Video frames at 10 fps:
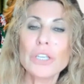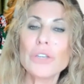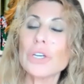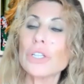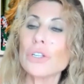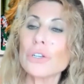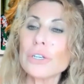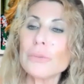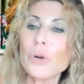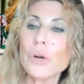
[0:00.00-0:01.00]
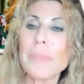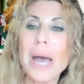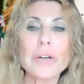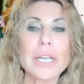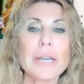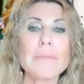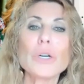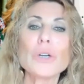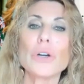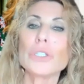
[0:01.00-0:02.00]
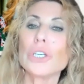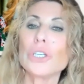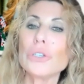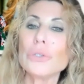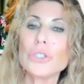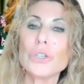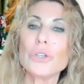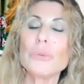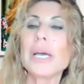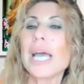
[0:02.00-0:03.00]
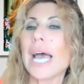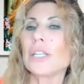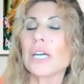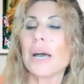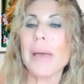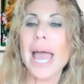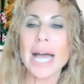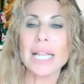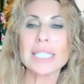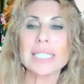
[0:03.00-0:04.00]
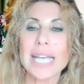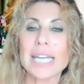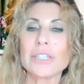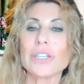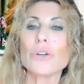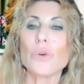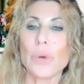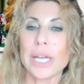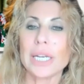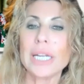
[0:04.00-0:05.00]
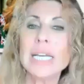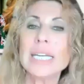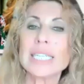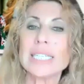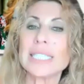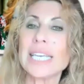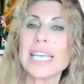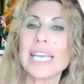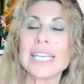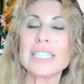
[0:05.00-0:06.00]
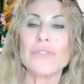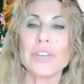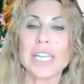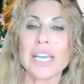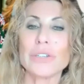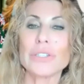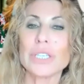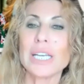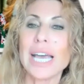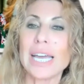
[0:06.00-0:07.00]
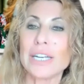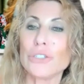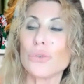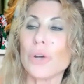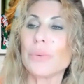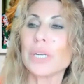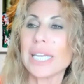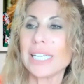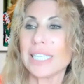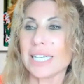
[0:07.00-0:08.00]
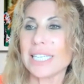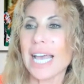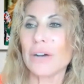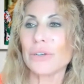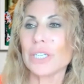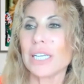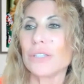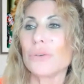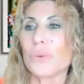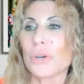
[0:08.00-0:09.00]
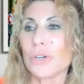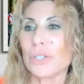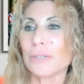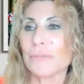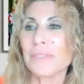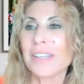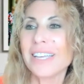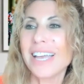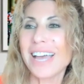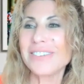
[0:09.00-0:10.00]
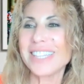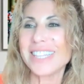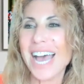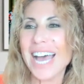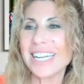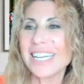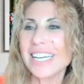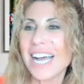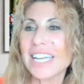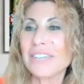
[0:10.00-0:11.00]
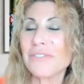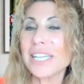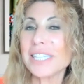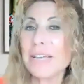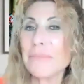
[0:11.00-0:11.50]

You can learn more about him. Go to YouTube and look up Alexander Quinn to see his videos and enjoy what he does out in the world. And with that, I invite the